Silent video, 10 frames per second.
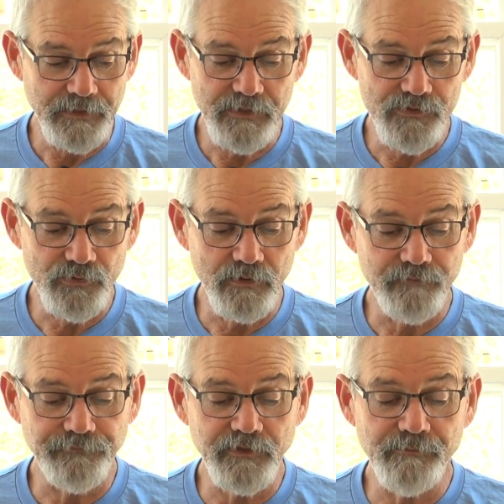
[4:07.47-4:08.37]

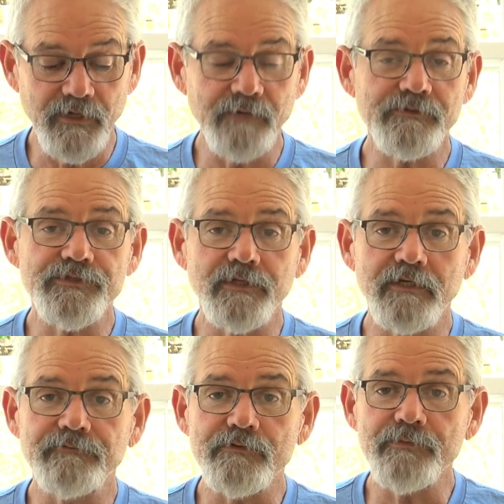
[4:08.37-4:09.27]
eSword Free Bible
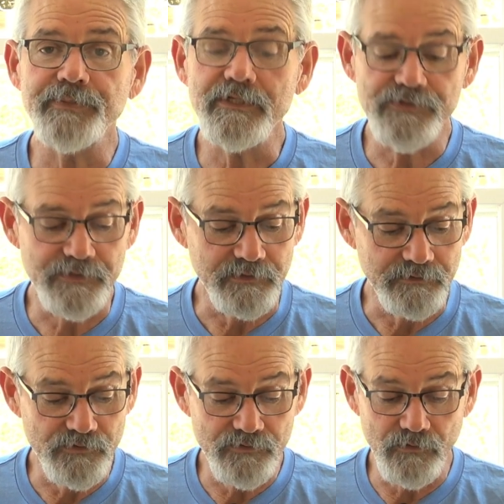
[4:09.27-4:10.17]
Study for the
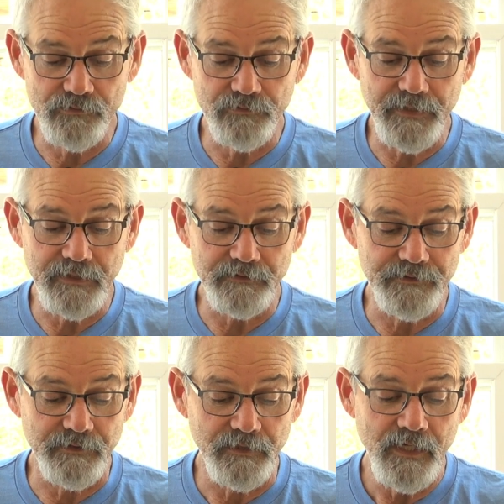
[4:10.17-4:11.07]
PC. Just go
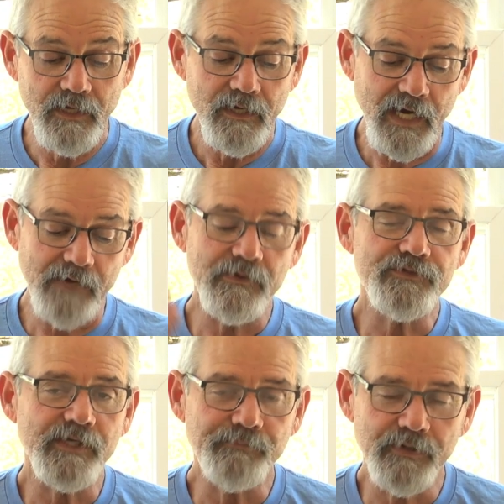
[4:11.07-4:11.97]
directly there. I
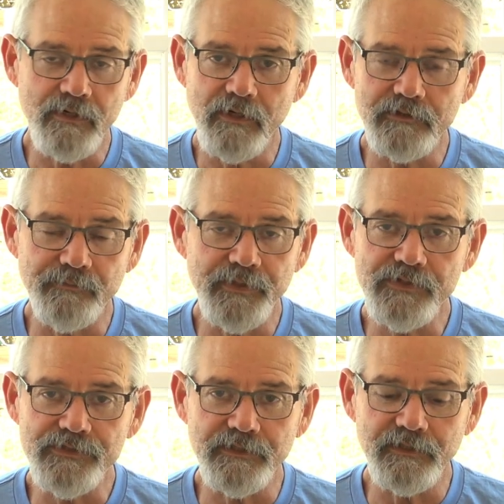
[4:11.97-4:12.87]
would say put it on your
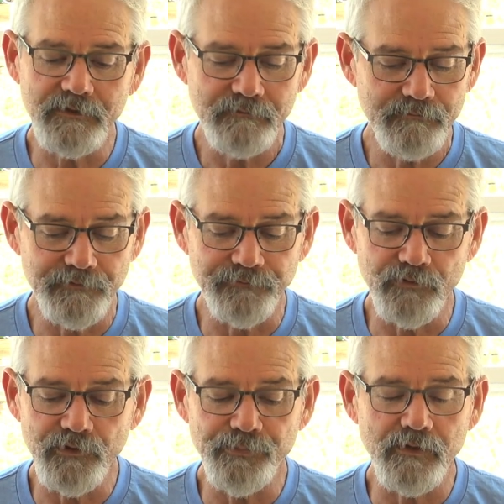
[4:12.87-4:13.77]
PC
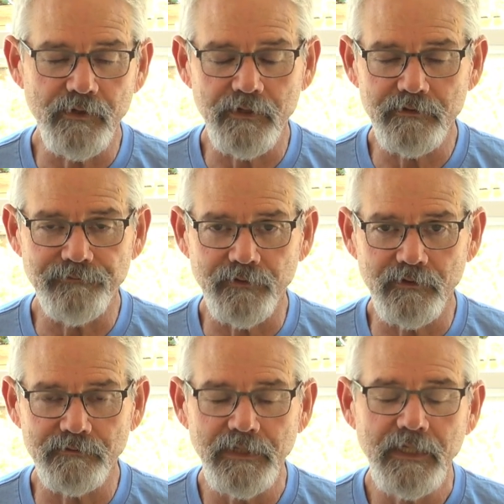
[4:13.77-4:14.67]
before you put it on your
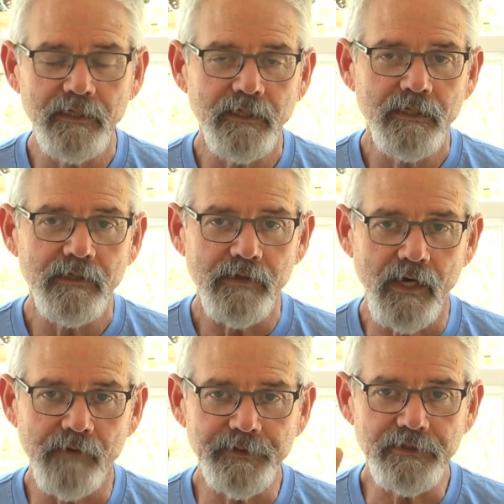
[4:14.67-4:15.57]
phone,
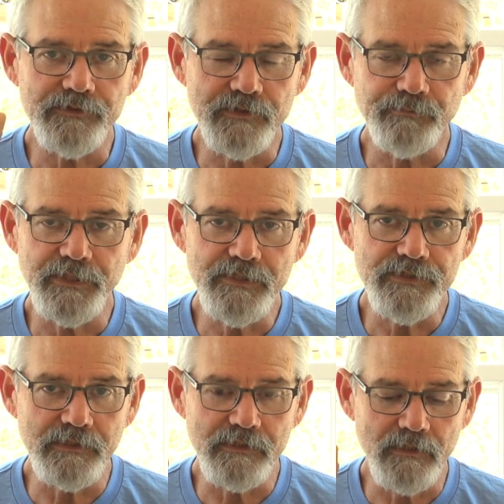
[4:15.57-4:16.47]
because the
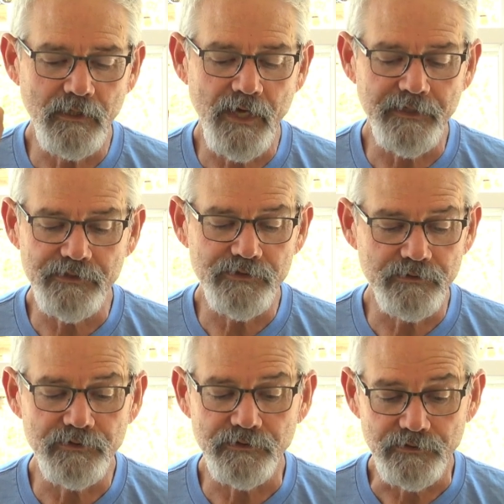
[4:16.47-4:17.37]
PC is a lot
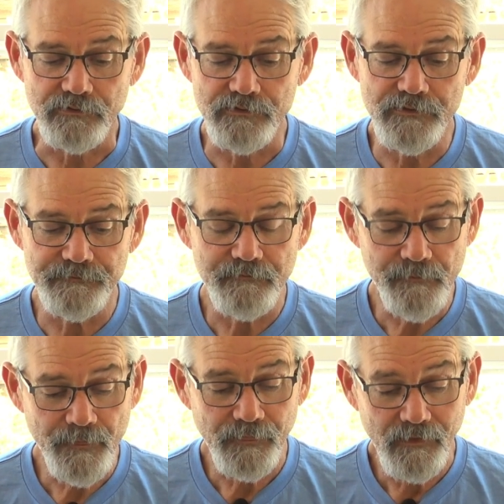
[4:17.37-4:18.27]
easier to use.
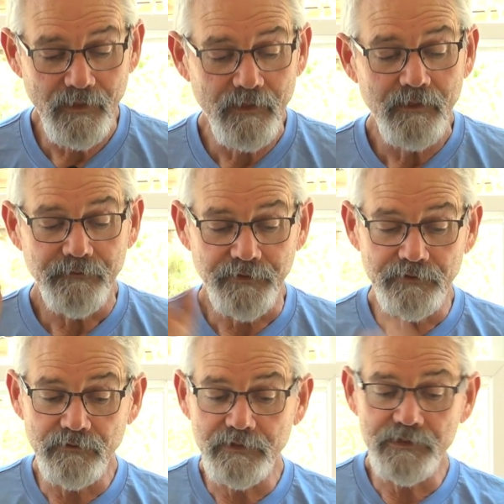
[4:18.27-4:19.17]
Then
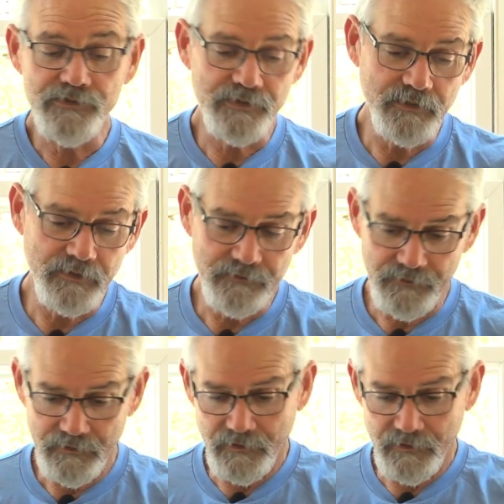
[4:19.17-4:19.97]
you're going to see.